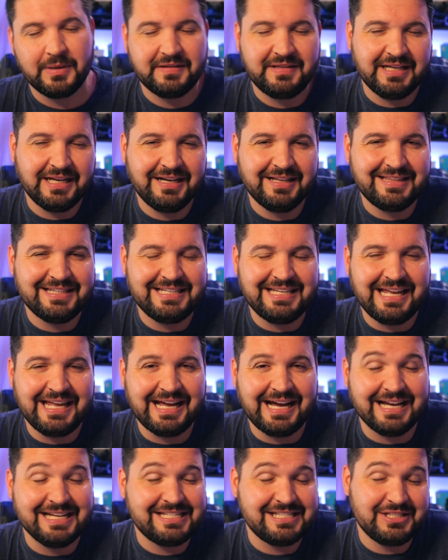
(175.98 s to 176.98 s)
but at the end of the day,
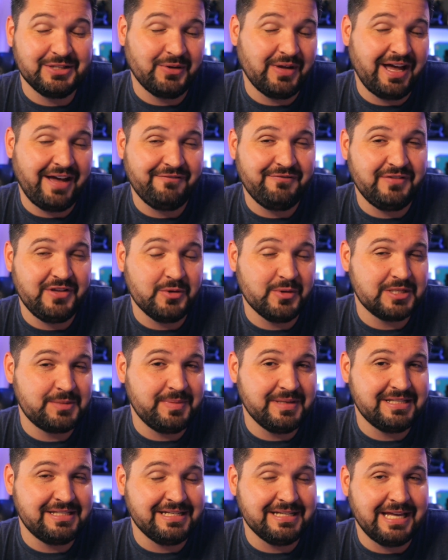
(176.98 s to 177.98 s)
I still have the
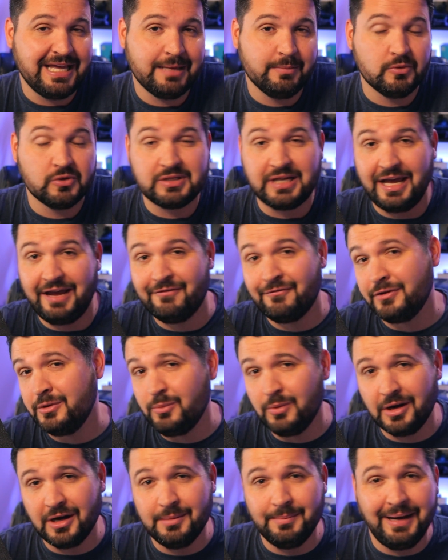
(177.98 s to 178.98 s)
USB-C cables
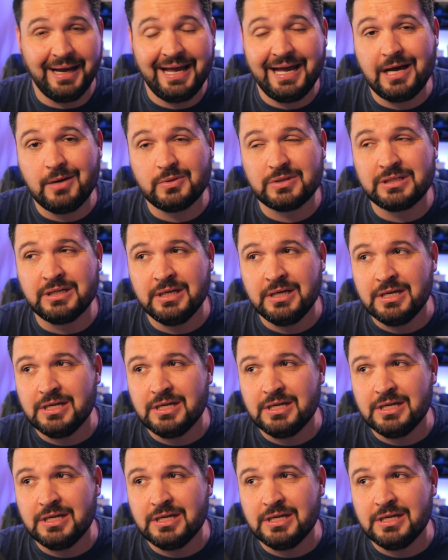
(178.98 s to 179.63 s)
everywhere in my house,